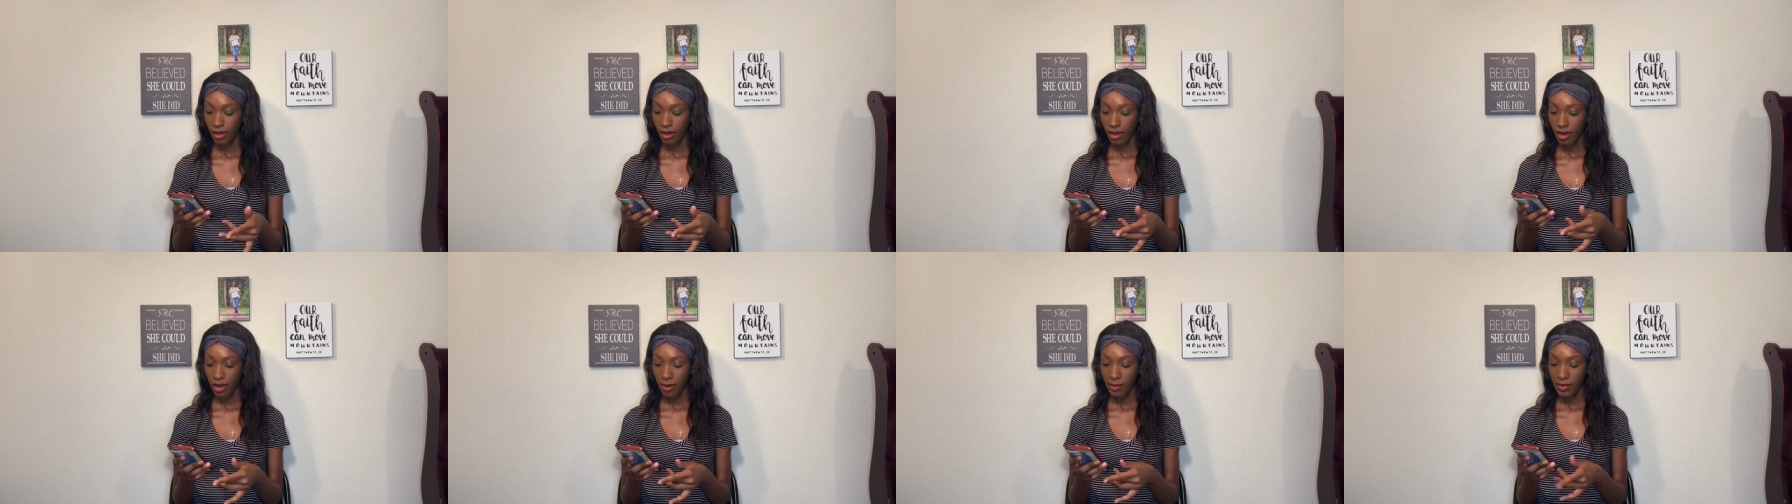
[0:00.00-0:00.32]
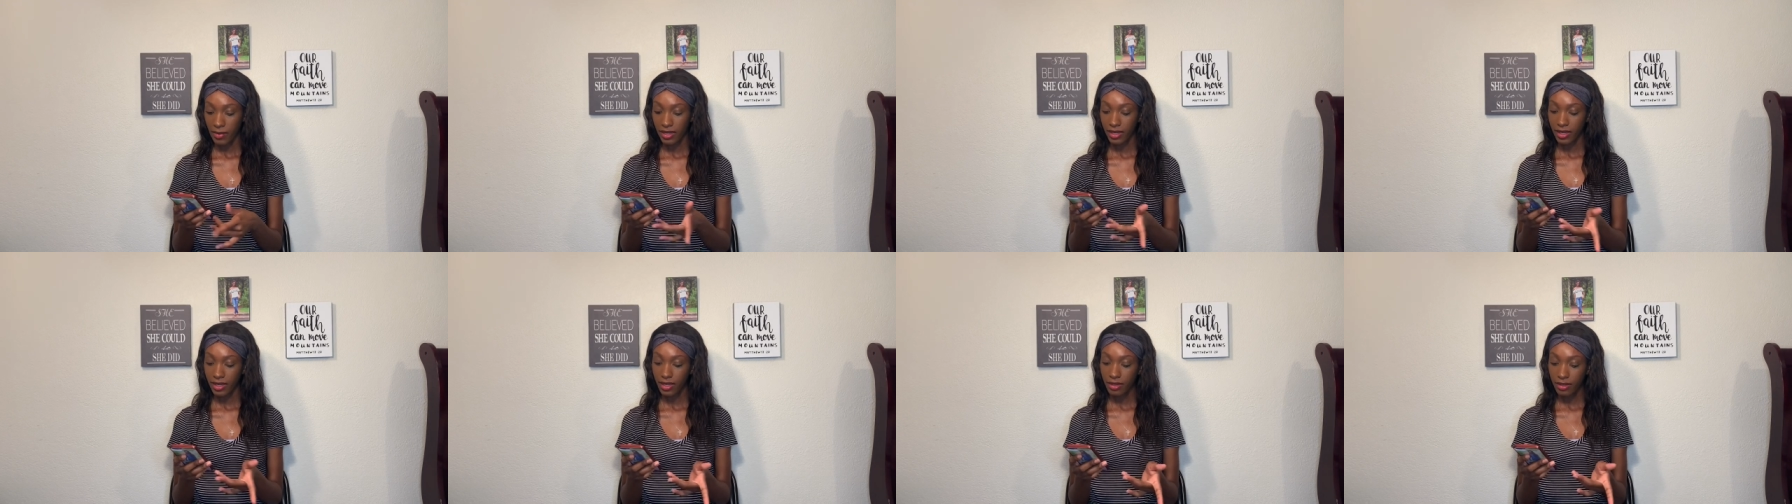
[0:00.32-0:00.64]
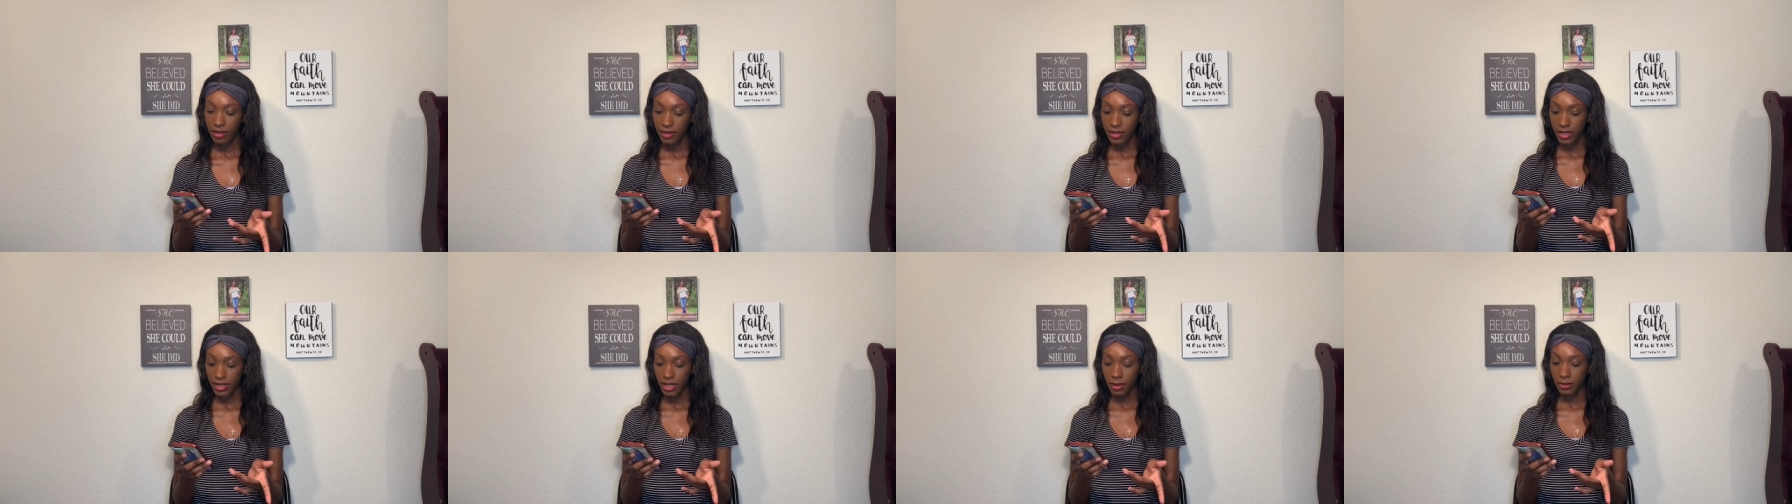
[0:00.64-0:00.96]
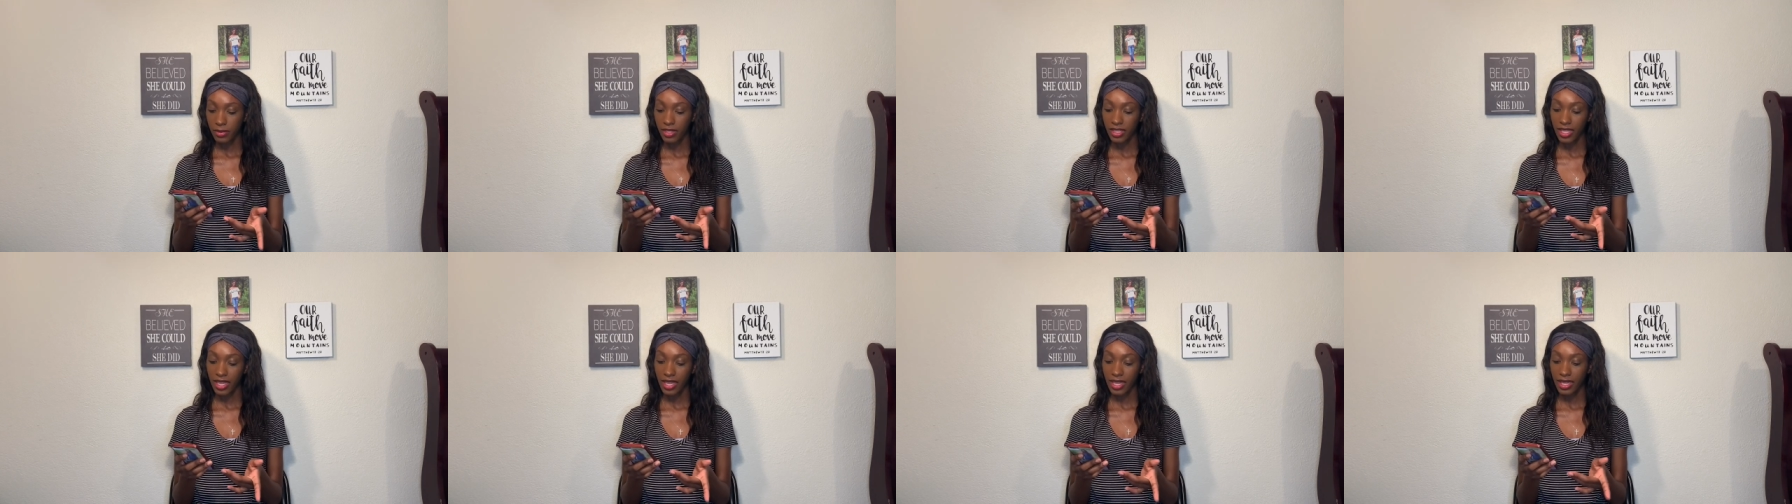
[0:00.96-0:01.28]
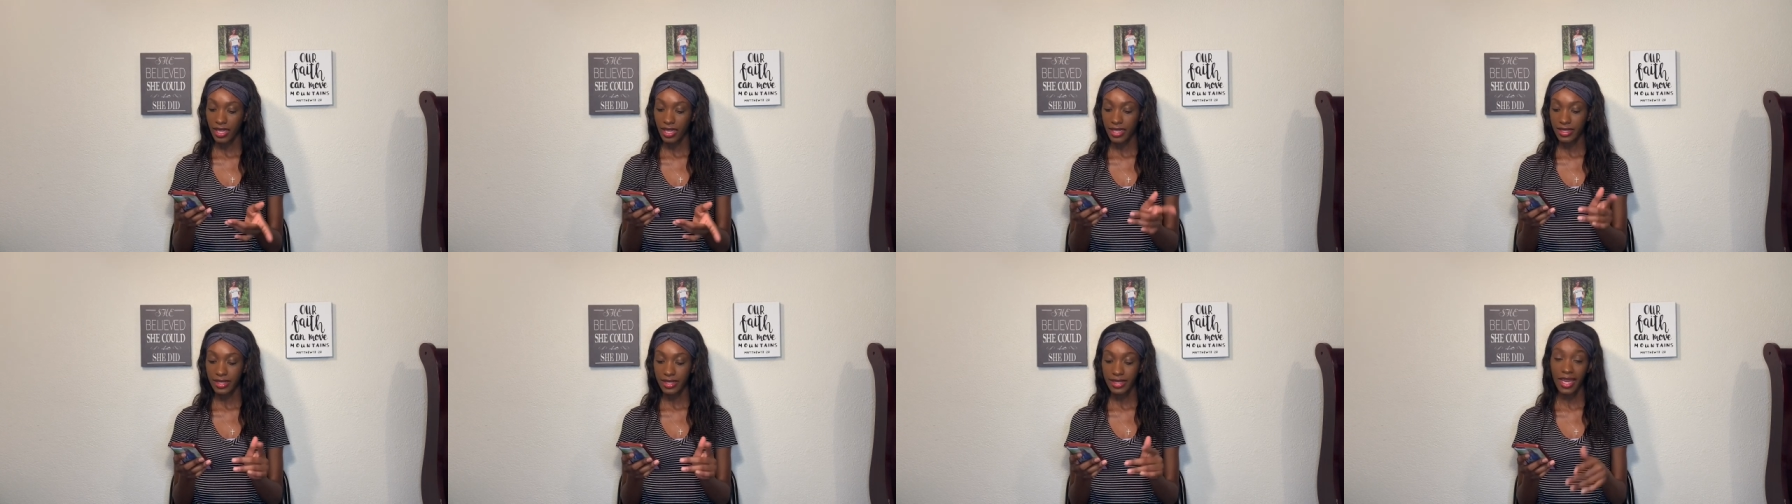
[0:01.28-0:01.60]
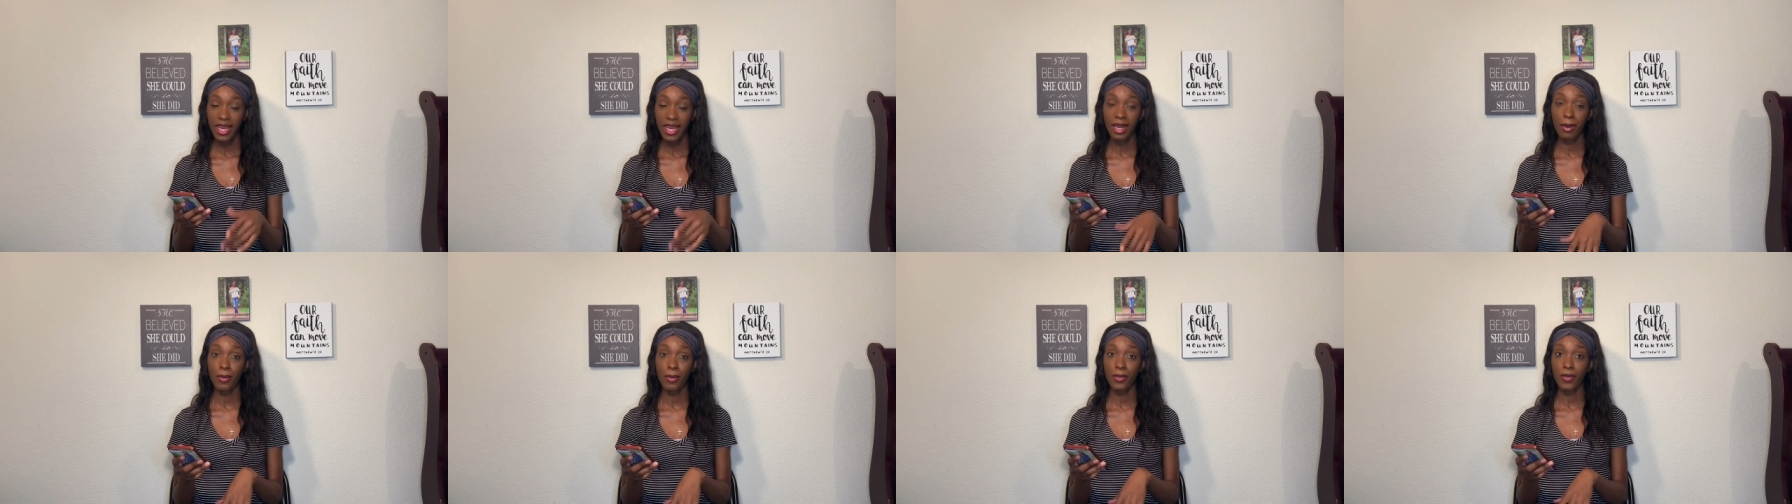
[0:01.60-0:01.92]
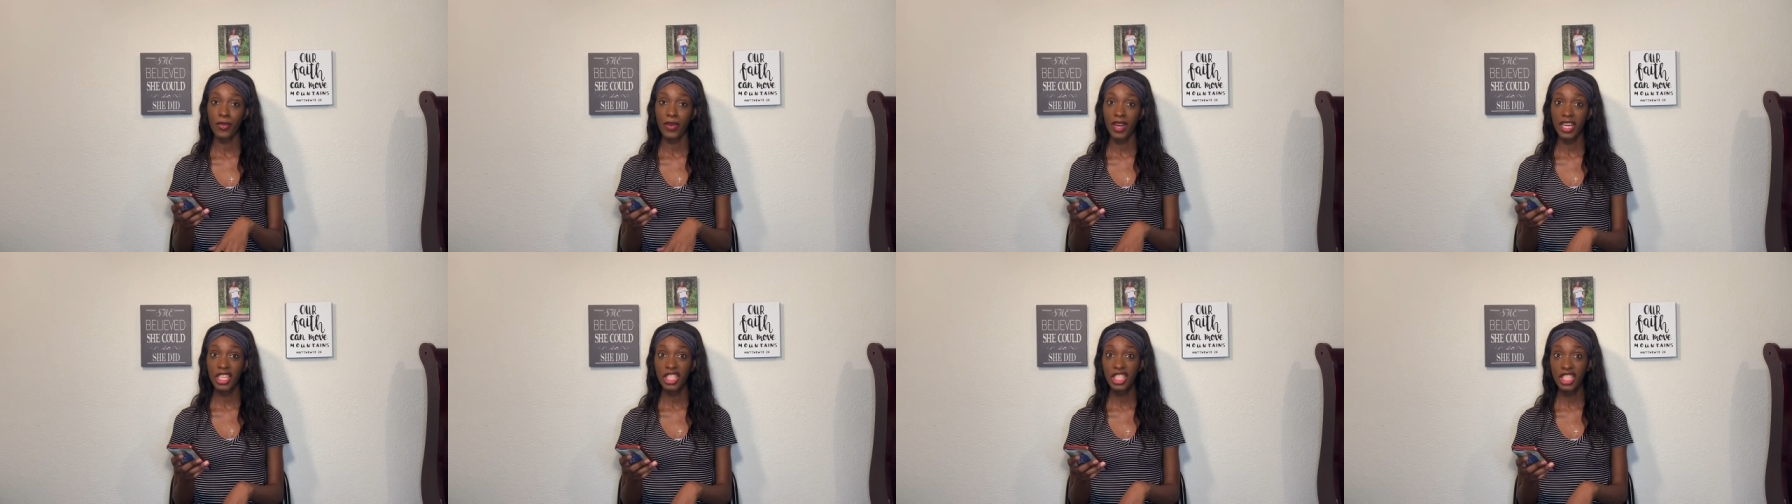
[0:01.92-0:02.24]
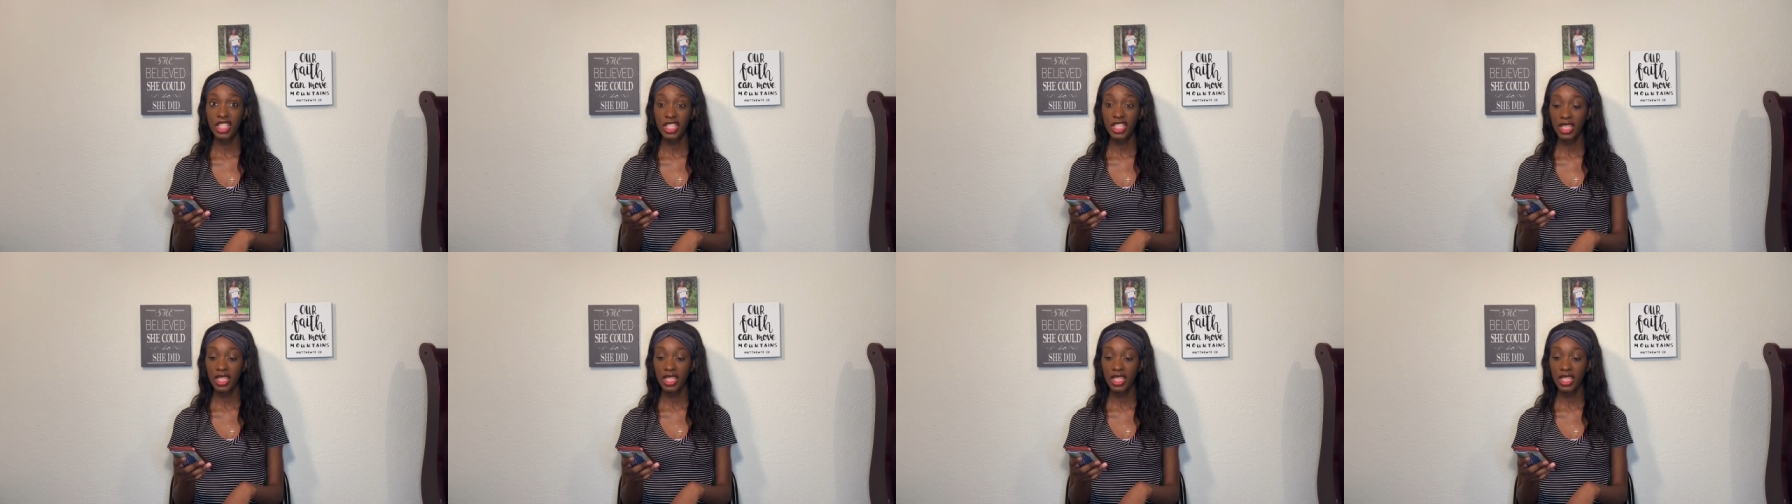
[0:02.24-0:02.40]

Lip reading: Another assumption is that I'm rich.